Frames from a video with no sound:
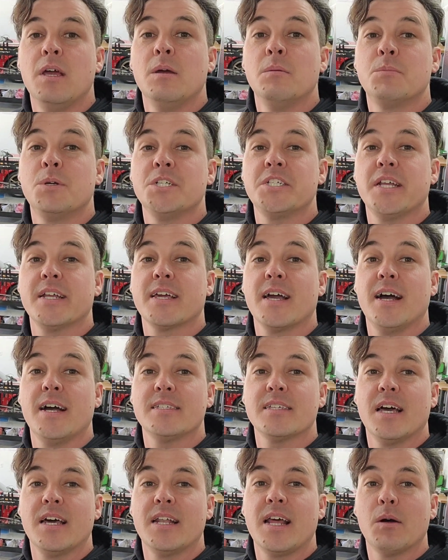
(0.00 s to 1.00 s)
Appreciate it,
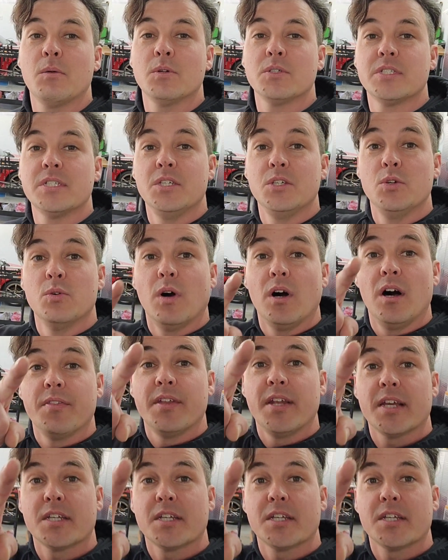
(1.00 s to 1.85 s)
guys, and I will see you on the